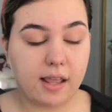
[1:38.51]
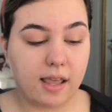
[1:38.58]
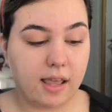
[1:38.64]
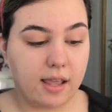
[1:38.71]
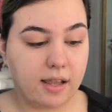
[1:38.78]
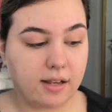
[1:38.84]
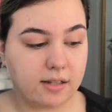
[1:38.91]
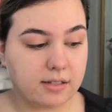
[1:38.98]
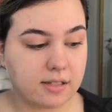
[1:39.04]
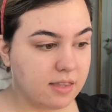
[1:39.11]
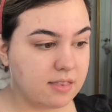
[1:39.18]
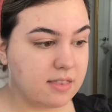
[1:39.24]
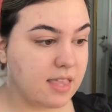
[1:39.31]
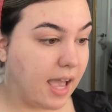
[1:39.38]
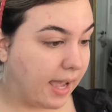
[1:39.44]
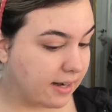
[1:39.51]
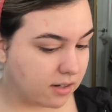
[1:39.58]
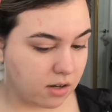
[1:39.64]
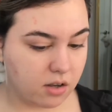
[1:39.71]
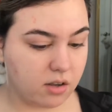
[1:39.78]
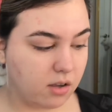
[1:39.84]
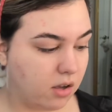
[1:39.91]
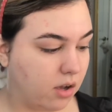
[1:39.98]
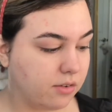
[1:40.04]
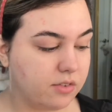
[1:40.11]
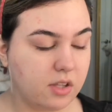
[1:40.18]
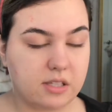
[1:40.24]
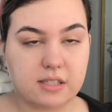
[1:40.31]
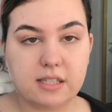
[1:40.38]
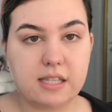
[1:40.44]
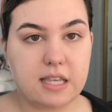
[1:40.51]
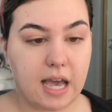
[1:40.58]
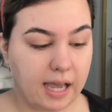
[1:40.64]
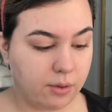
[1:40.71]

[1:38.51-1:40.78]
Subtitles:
and that obviously